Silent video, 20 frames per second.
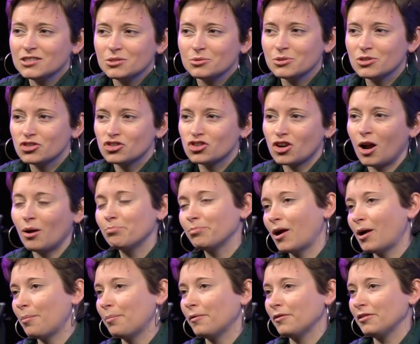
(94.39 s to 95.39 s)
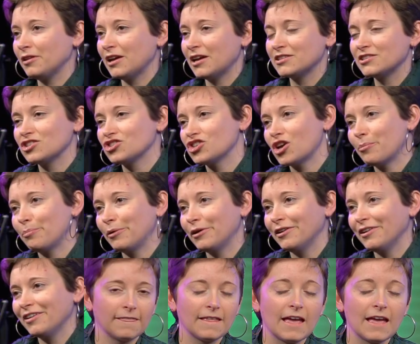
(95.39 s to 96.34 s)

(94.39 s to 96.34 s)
do his job properly as a shepherd.